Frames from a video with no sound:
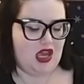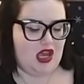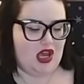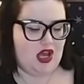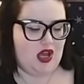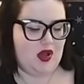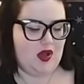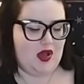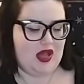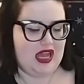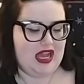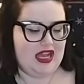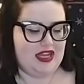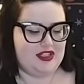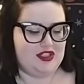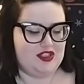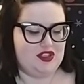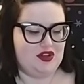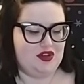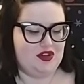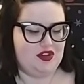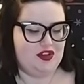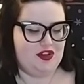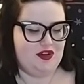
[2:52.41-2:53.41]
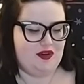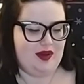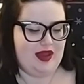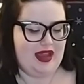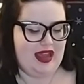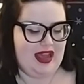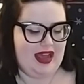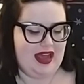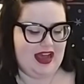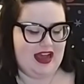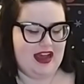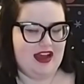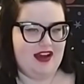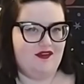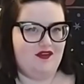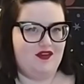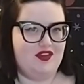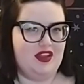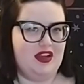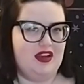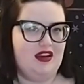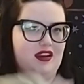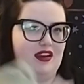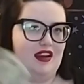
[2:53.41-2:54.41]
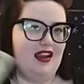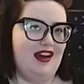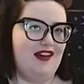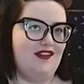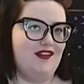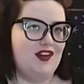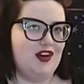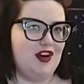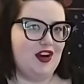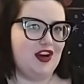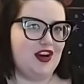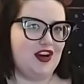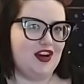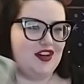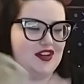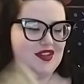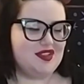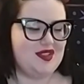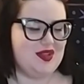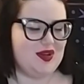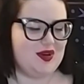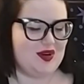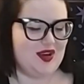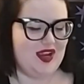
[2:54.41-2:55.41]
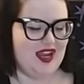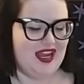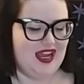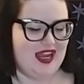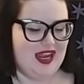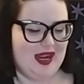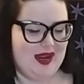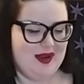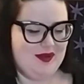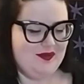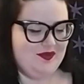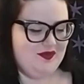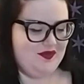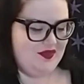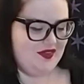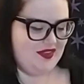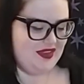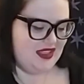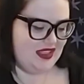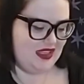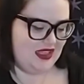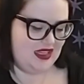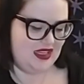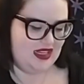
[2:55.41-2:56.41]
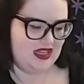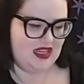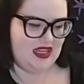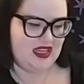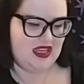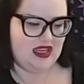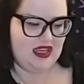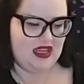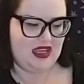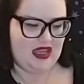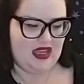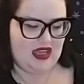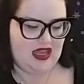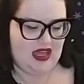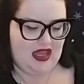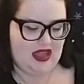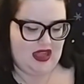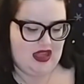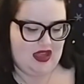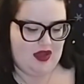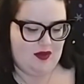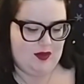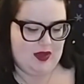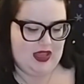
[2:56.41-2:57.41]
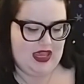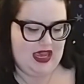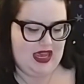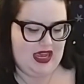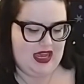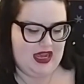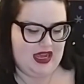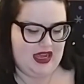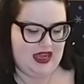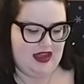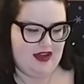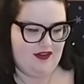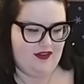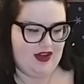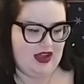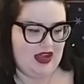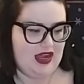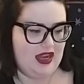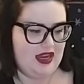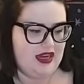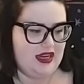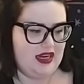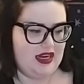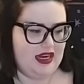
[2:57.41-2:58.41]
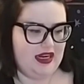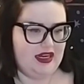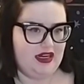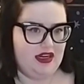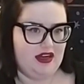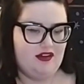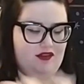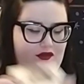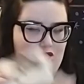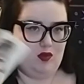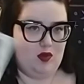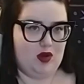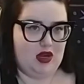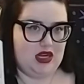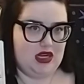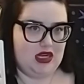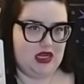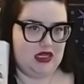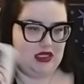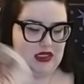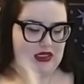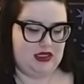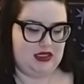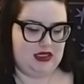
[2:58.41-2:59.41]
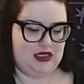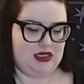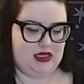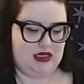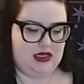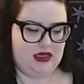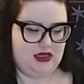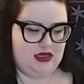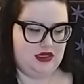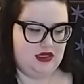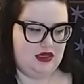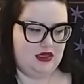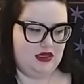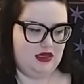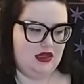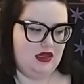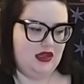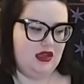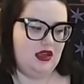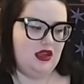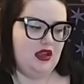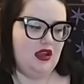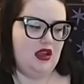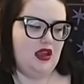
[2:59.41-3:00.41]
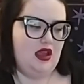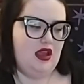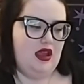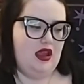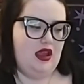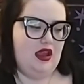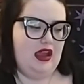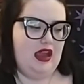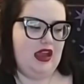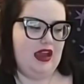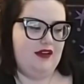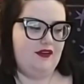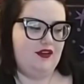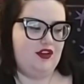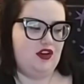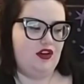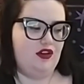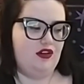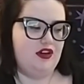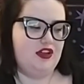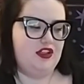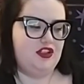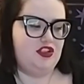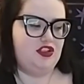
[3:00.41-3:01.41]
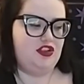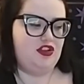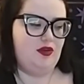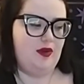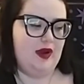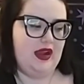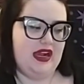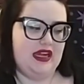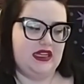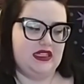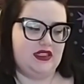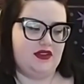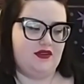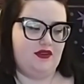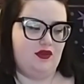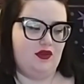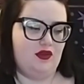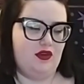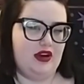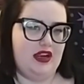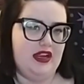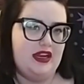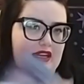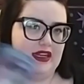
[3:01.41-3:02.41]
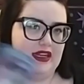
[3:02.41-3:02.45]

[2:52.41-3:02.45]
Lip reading: Okay, so you have the Lovers, okay. We have 9 of Wands. Have courage to ask for and